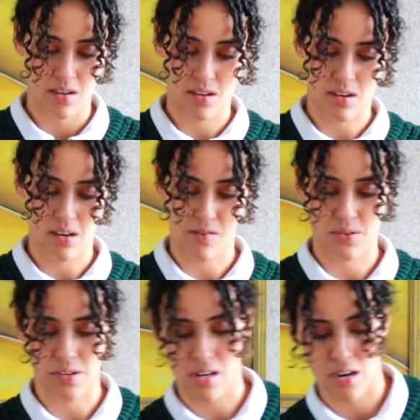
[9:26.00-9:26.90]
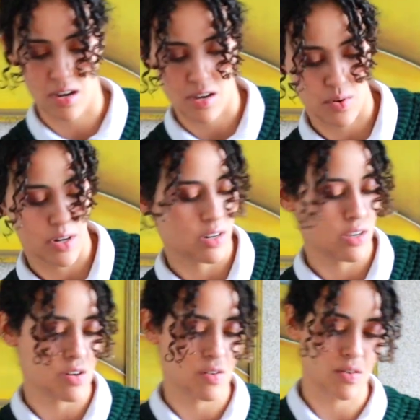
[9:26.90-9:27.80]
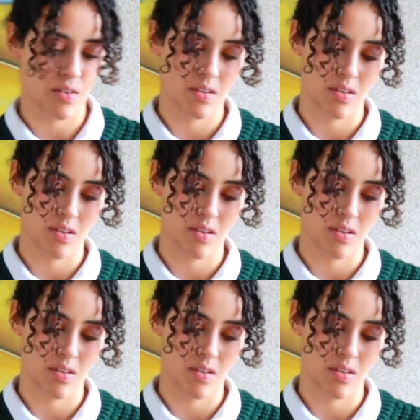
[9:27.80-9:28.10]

An eye for an eye, where did it go?